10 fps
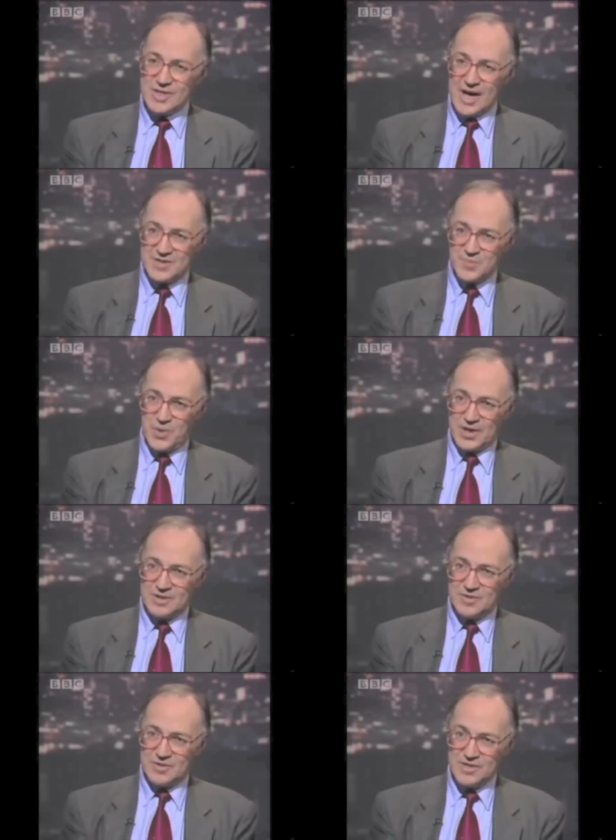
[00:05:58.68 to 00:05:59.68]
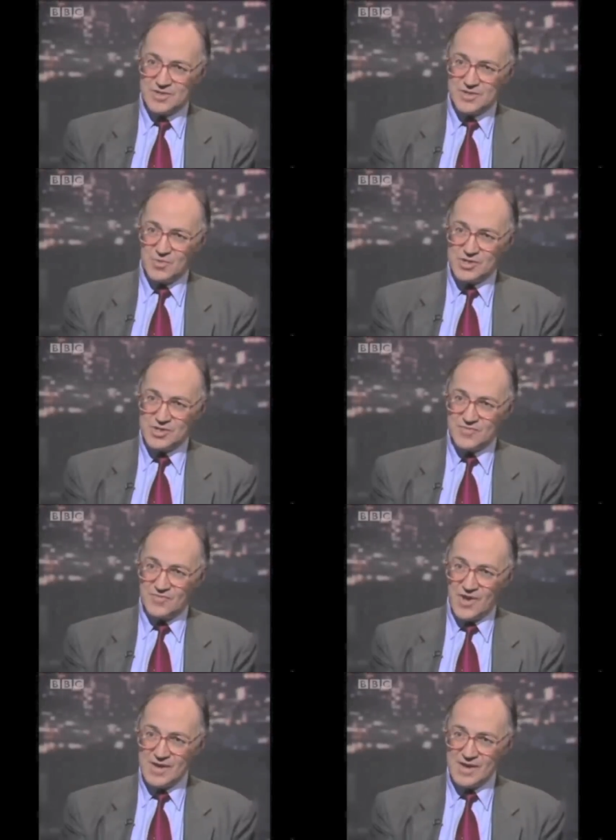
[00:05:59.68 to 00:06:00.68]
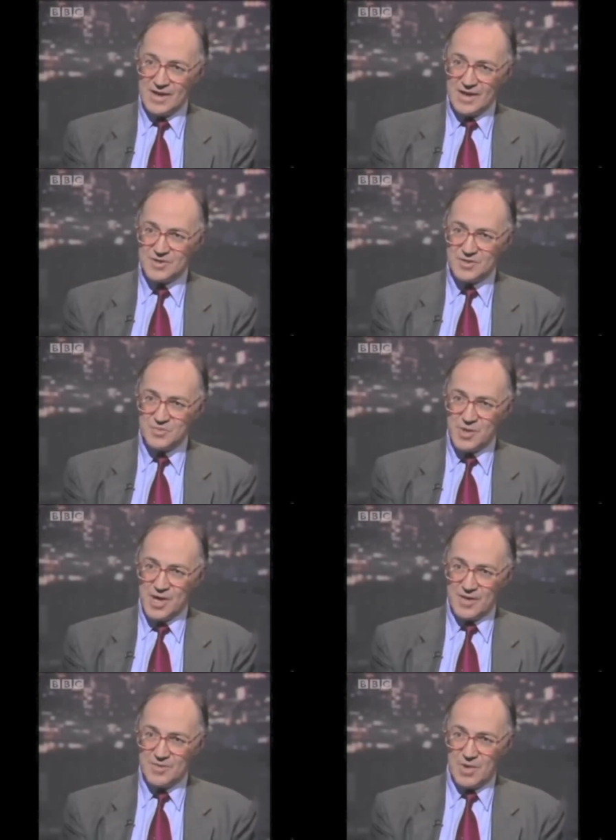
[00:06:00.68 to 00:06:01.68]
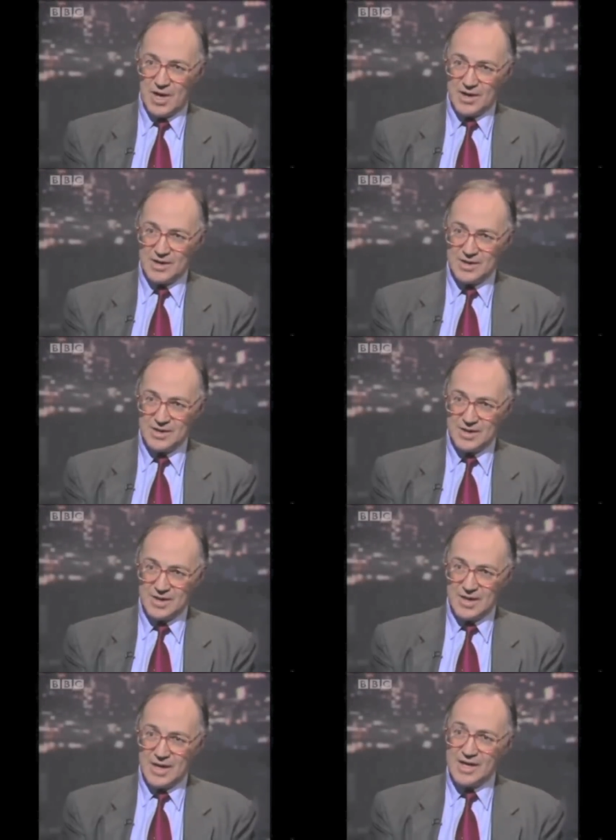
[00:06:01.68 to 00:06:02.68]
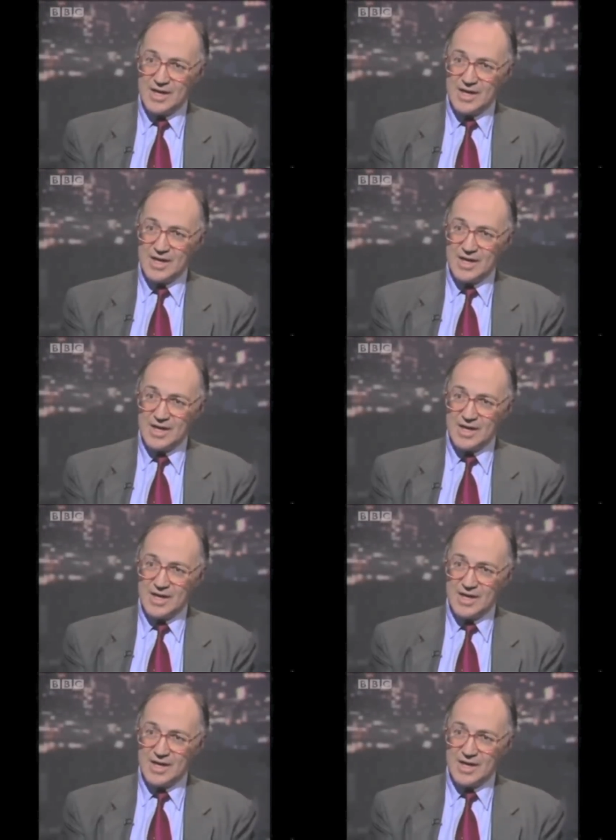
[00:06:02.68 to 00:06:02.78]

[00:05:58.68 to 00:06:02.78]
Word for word: aspect of this, which it's very clear to bear in mind. I'm sorry, I'm going to